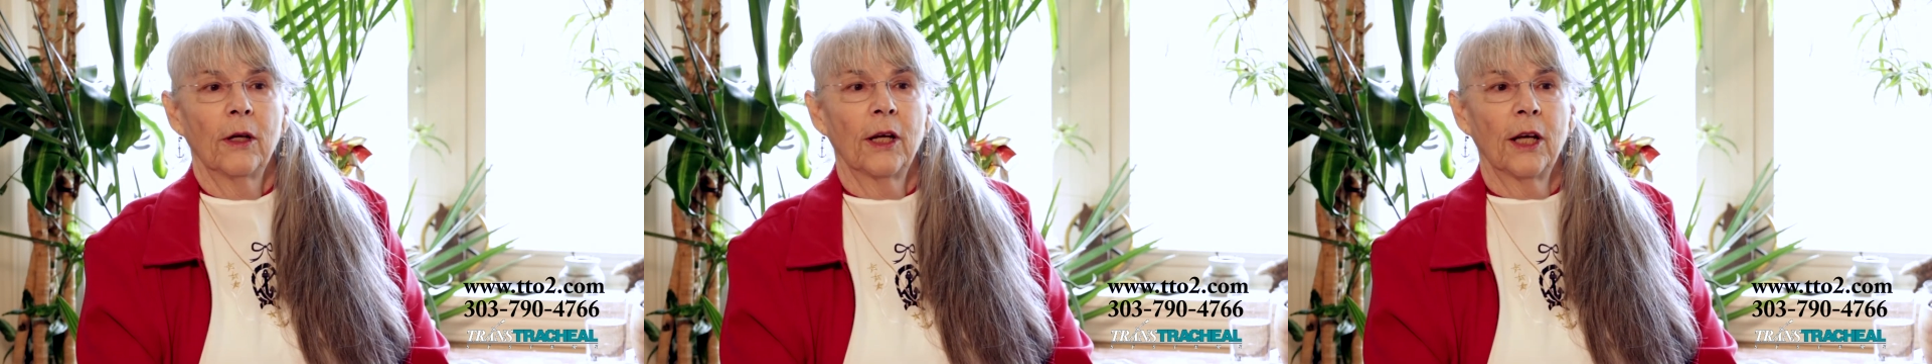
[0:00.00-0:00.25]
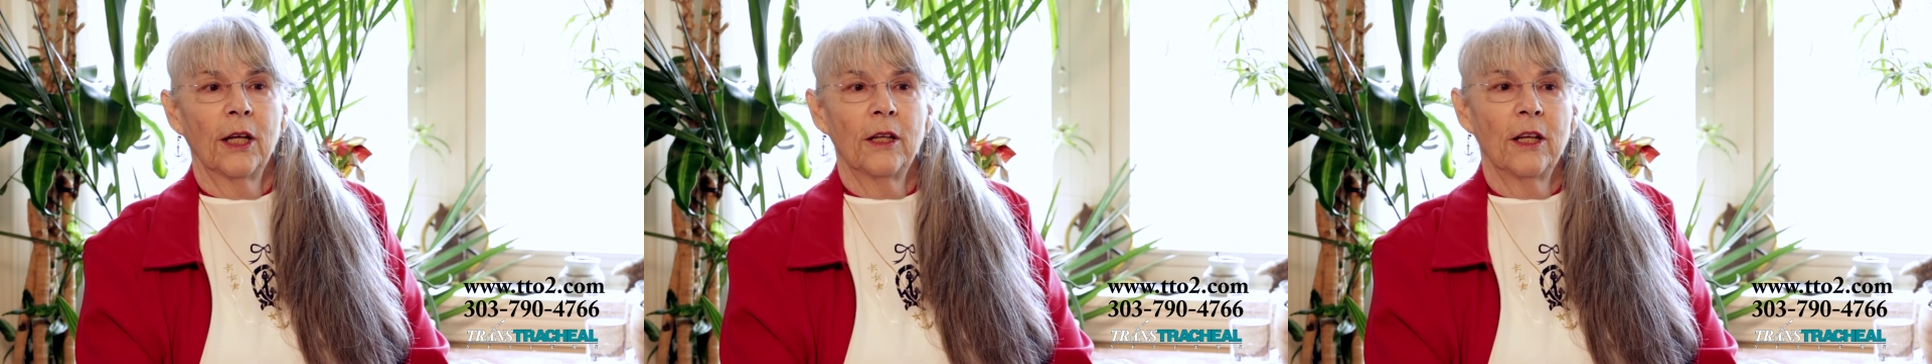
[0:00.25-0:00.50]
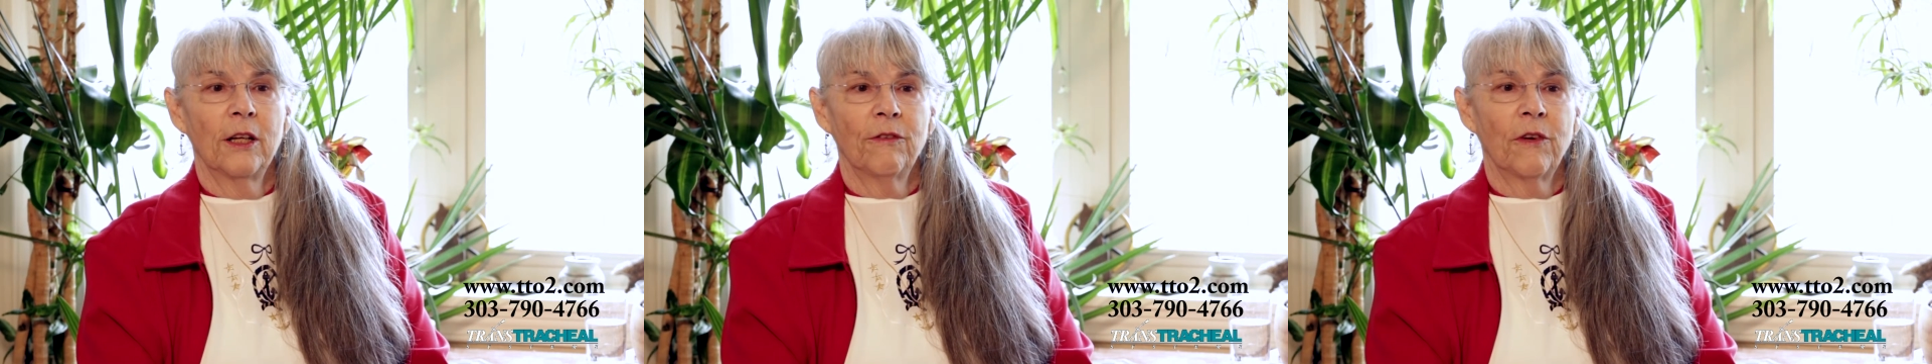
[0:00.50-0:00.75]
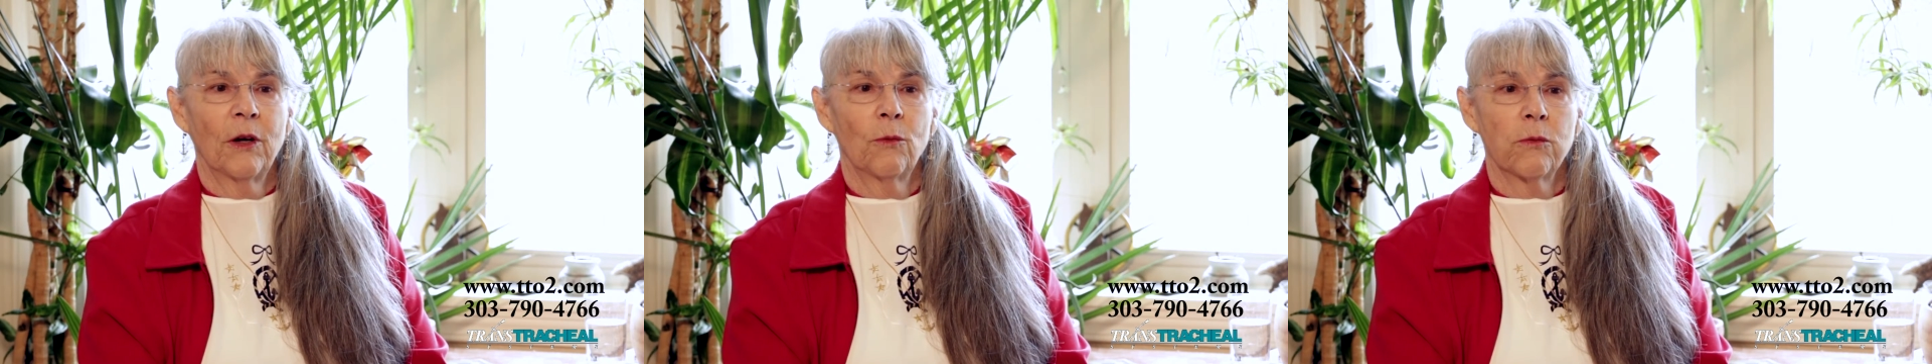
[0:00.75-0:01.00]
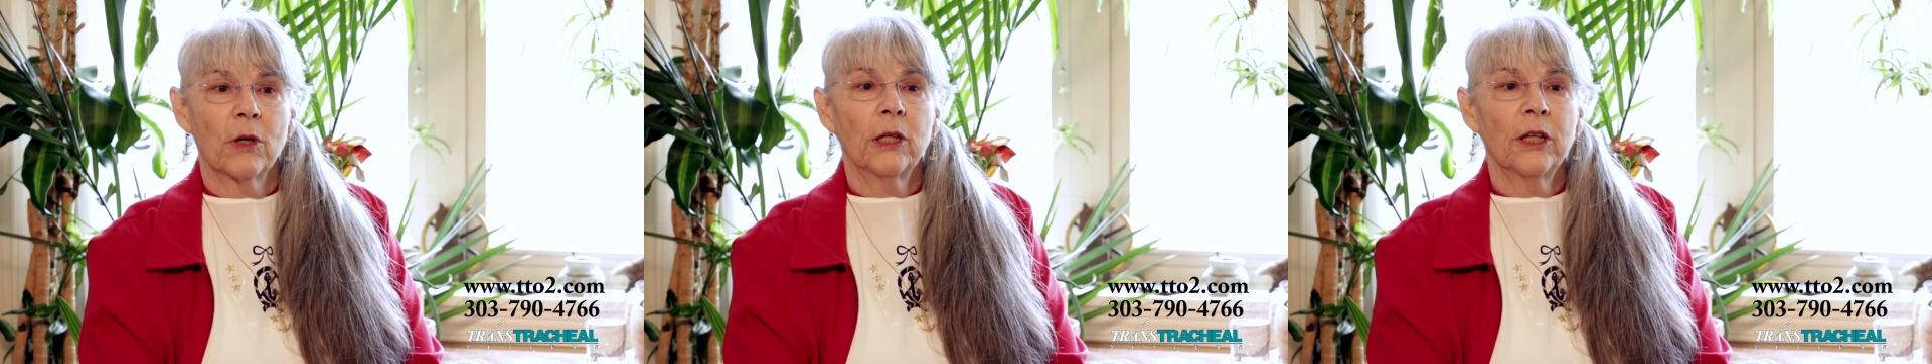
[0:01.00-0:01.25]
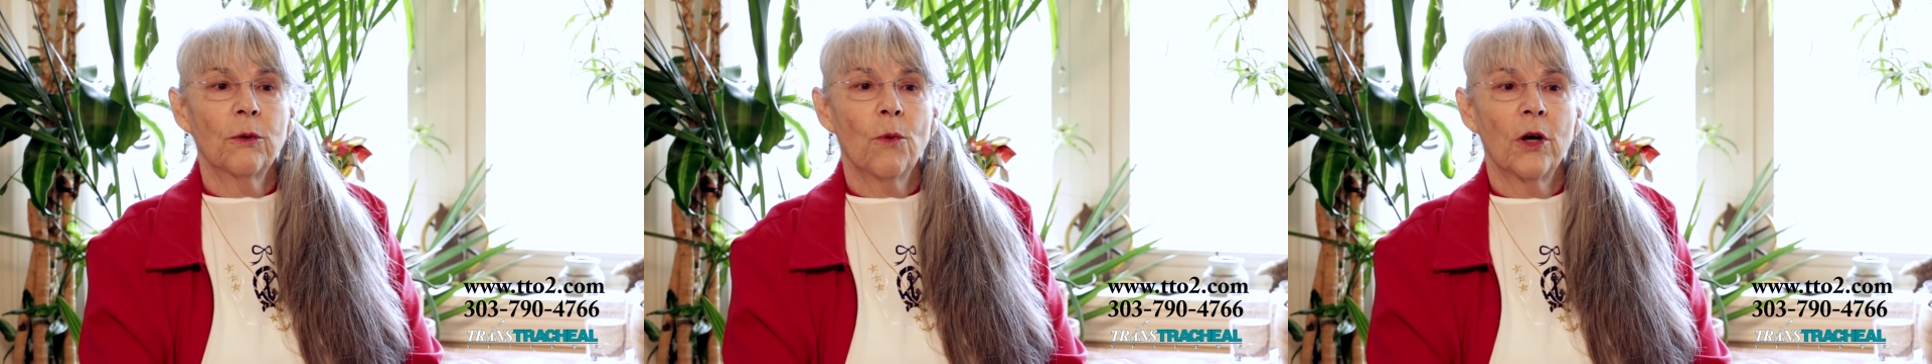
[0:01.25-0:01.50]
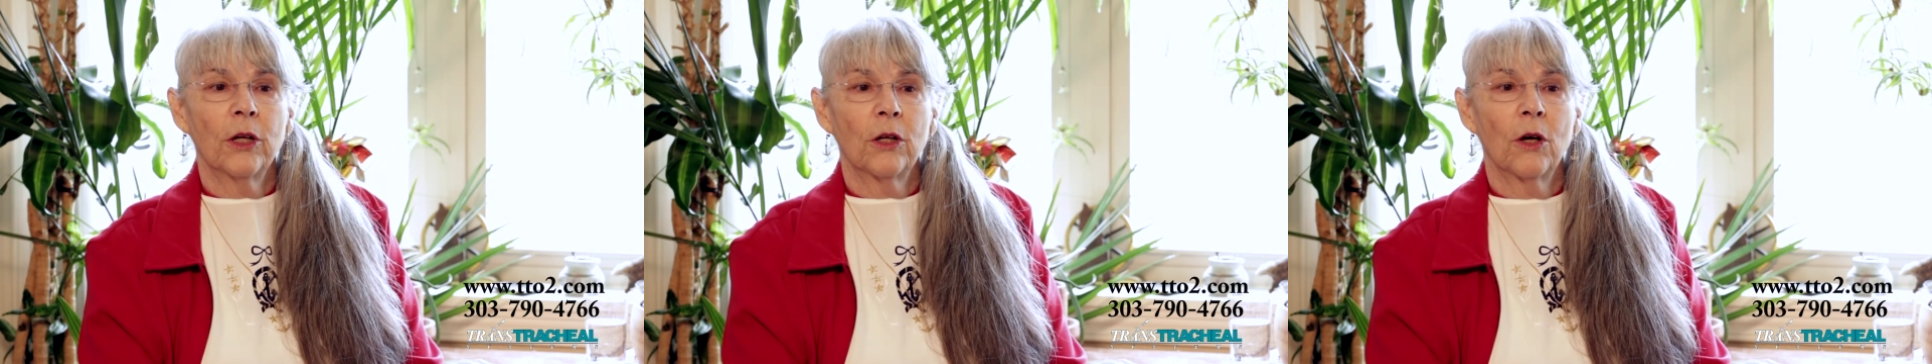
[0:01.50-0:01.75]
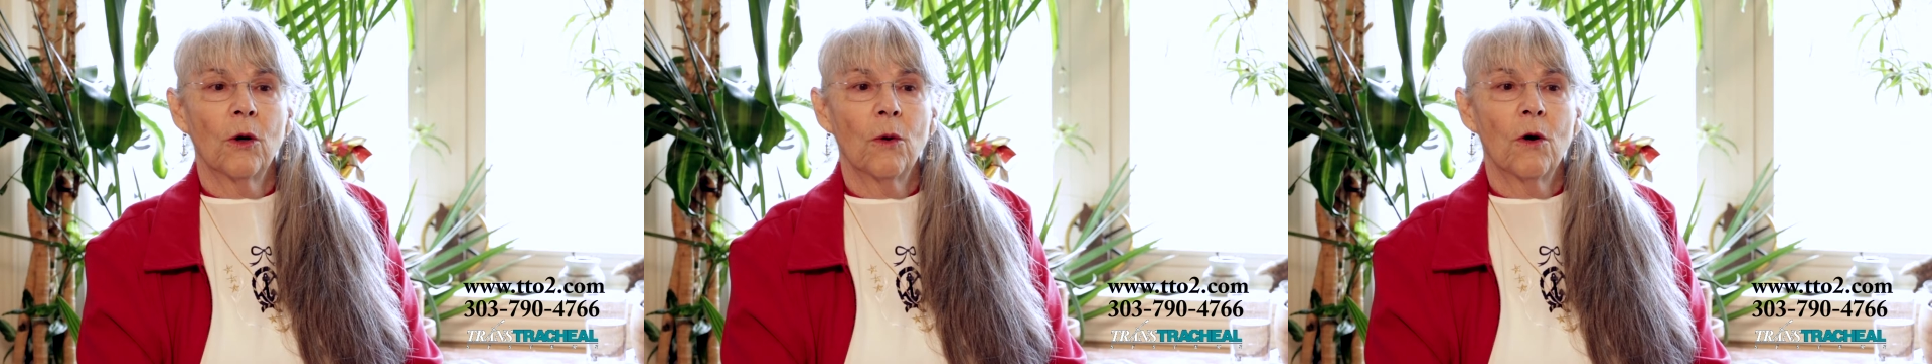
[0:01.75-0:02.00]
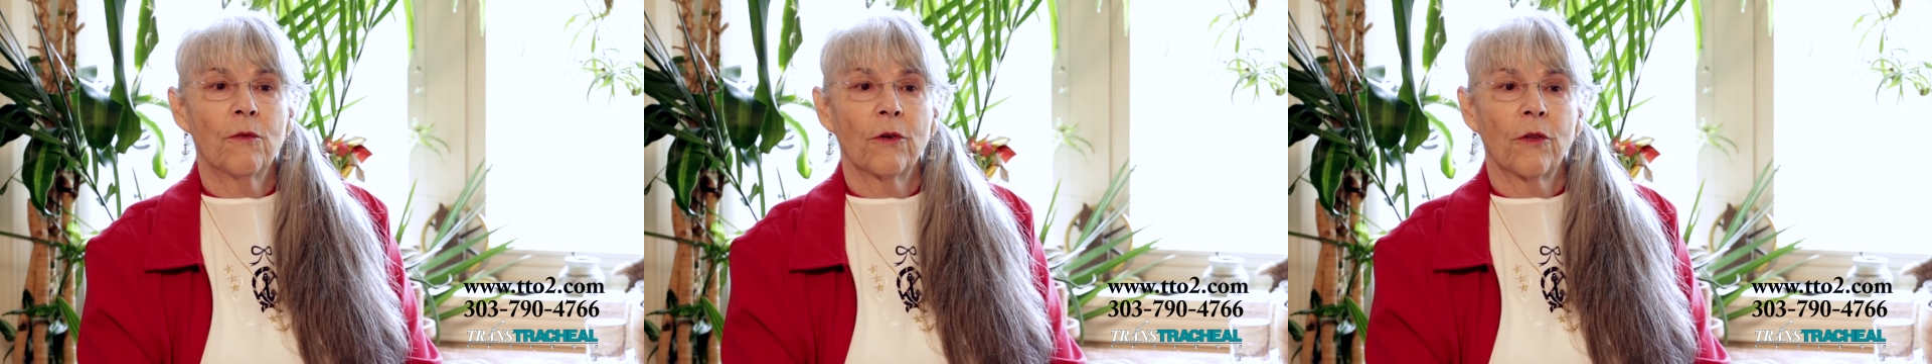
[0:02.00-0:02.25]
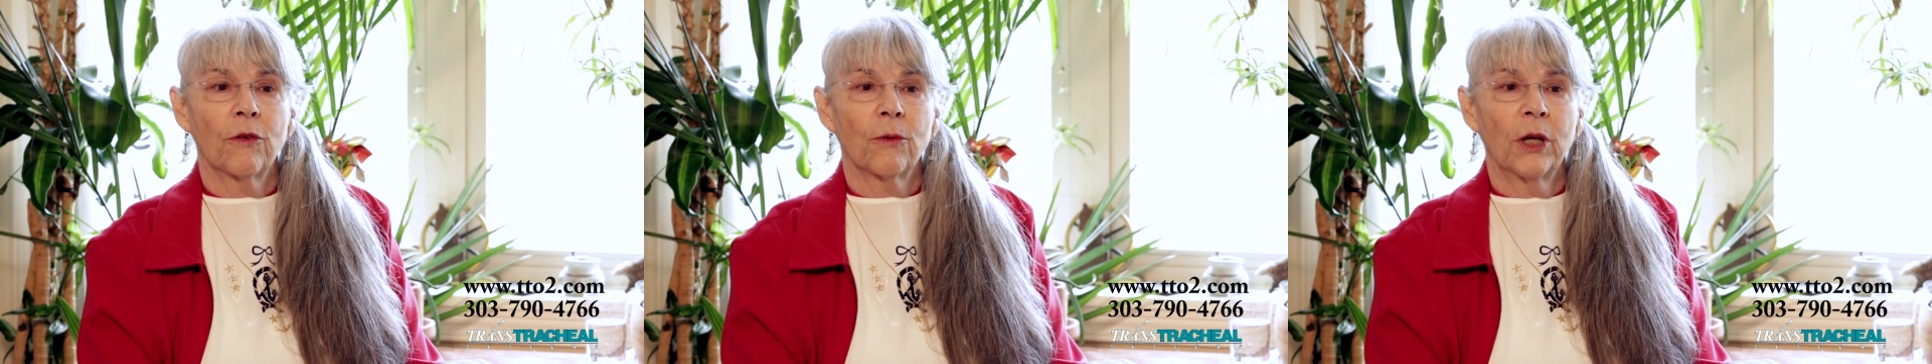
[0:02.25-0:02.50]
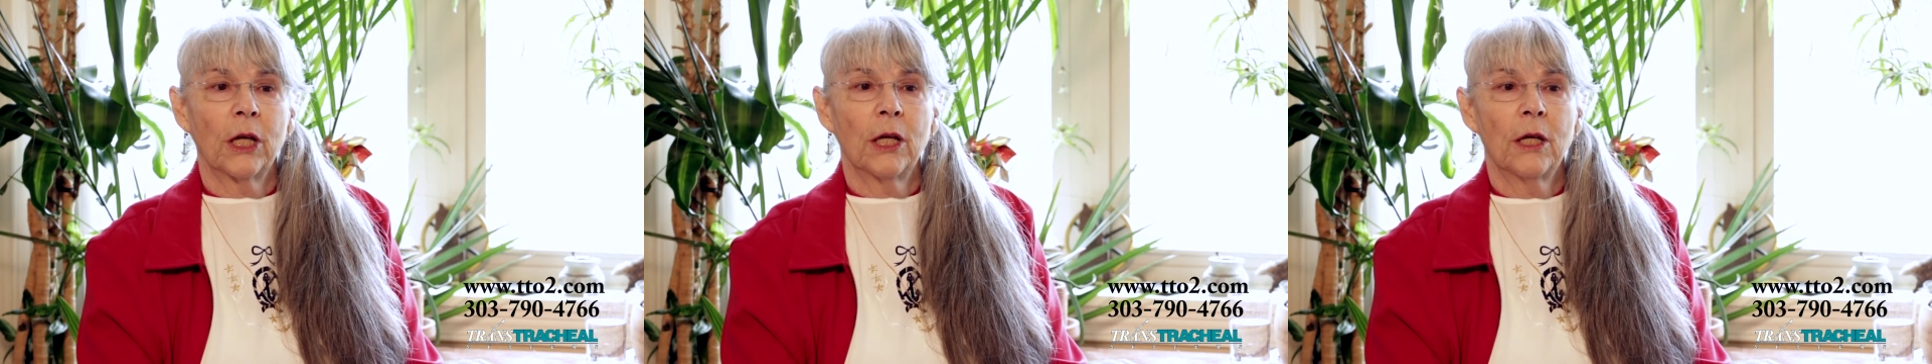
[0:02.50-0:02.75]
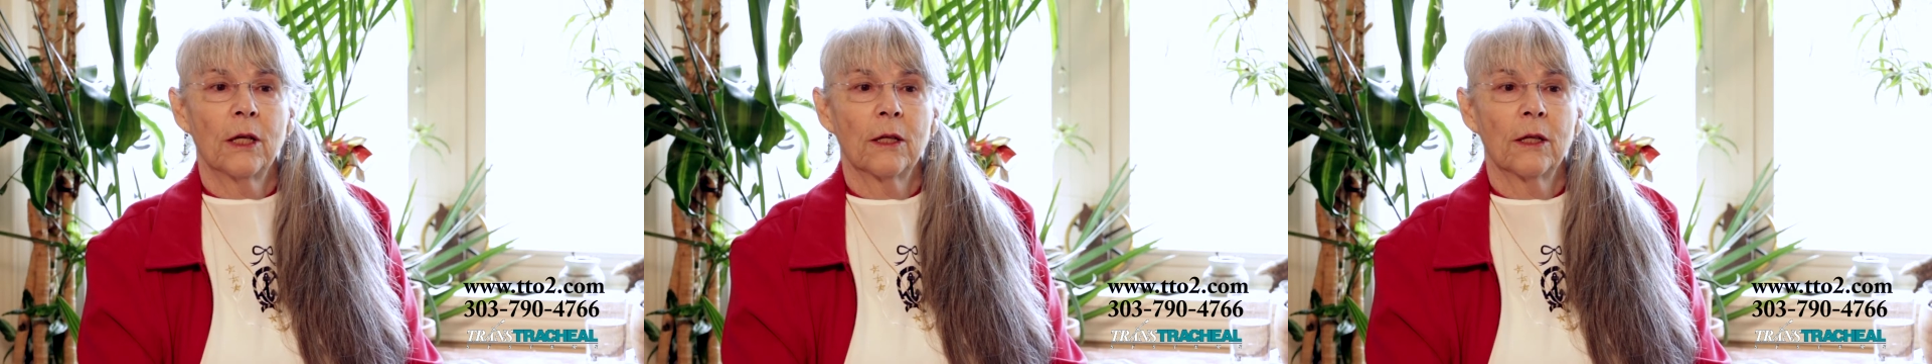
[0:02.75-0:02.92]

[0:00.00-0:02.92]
And then if I really want to go over three